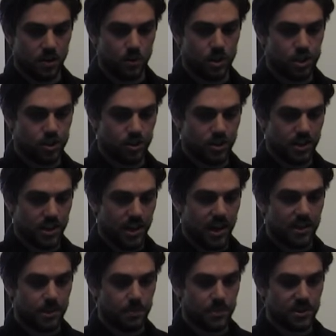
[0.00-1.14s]
which
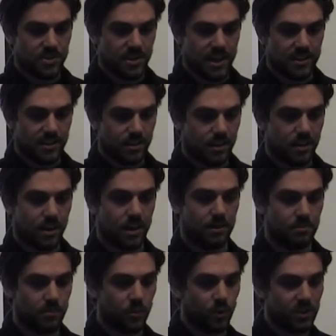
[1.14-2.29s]
80% are
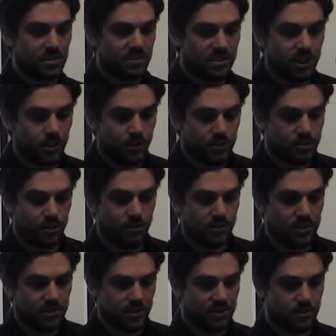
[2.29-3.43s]
with sealed
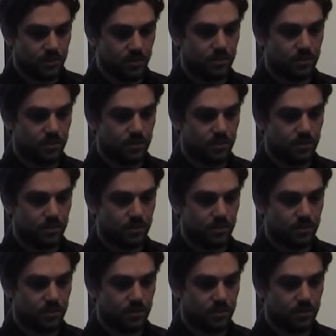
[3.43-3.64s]
surfaces,